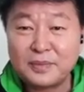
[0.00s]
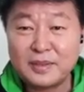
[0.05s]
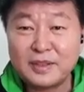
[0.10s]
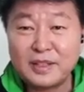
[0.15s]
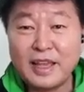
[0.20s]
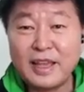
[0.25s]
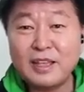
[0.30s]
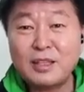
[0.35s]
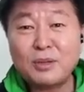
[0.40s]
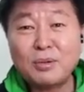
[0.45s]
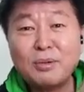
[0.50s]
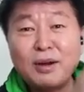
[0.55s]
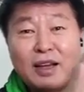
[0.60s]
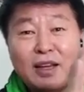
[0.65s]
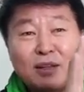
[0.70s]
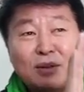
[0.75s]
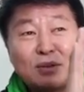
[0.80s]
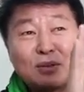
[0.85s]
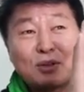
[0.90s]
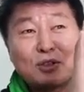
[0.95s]
They try
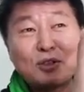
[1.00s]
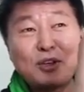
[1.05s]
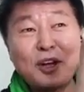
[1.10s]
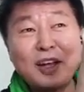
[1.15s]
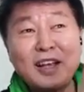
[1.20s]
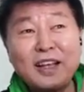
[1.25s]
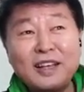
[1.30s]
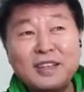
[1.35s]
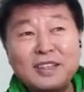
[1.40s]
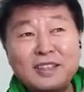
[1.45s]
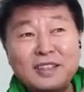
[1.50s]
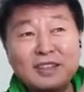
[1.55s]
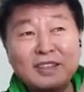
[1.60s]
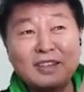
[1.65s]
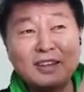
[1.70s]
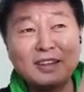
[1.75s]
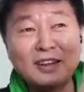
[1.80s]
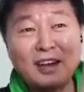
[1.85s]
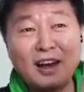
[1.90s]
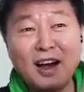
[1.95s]
to change
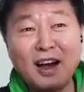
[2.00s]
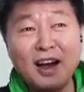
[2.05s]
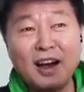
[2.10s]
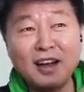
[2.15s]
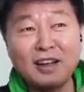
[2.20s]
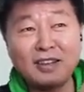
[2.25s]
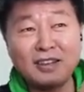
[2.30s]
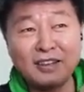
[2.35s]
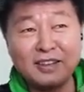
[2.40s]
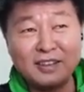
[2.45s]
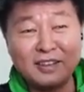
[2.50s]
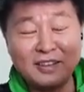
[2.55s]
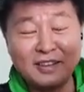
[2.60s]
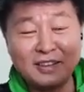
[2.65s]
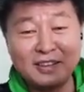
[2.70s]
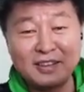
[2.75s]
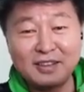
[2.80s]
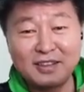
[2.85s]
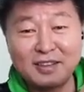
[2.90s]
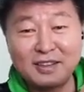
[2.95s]
the God,
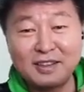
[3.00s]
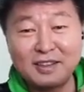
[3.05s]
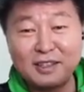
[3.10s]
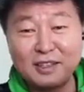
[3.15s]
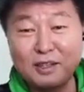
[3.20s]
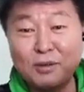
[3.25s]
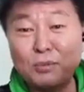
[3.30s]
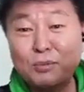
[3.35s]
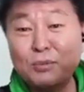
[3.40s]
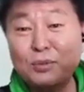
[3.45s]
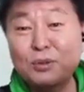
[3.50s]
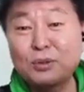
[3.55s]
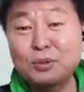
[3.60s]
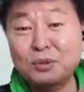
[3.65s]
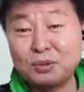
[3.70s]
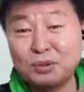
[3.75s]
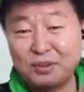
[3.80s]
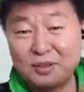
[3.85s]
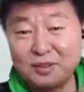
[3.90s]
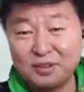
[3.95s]
the
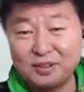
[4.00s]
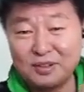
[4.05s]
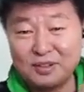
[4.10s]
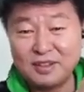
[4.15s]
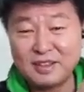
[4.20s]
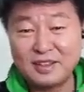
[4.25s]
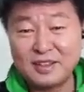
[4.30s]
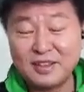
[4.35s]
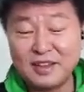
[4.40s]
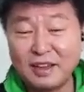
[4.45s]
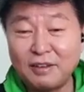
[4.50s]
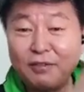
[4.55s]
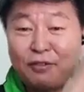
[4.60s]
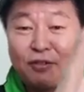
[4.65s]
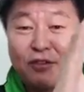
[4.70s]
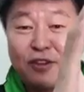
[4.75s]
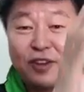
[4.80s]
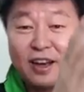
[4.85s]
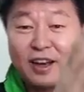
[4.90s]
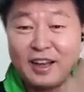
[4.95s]
mood and
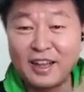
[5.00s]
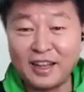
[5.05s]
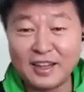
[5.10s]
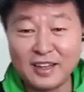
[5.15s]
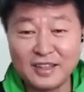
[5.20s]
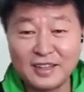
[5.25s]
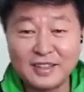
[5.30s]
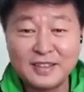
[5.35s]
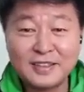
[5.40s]
feeling.